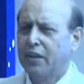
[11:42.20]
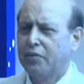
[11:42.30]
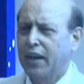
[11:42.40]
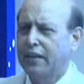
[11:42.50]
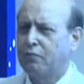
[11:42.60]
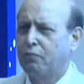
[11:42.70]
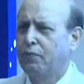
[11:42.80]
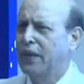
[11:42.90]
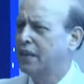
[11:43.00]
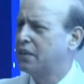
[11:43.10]
that
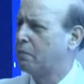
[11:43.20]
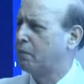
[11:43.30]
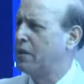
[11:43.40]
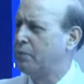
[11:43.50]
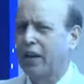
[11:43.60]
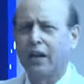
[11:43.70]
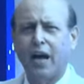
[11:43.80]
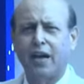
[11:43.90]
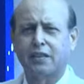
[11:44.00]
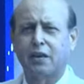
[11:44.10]
we, the people,
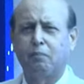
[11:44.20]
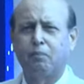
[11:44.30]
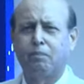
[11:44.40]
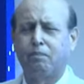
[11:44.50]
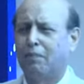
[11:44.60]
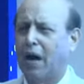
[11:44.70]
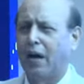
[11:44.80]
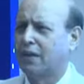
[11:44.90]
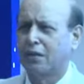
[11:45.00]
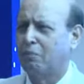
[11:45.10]

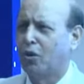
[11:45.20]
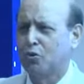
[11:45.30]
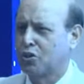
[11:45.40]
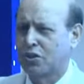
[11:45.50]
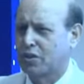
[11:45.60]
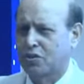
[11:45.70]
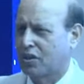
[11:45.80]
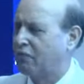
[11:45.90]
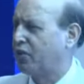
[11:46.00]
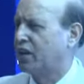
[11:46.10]
are the most
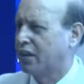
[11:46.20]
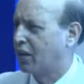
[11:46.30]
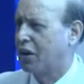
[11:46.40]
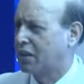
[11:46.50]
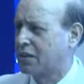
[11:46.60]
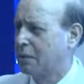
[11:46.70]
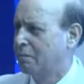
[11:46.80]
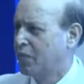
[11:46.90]
suffered lot.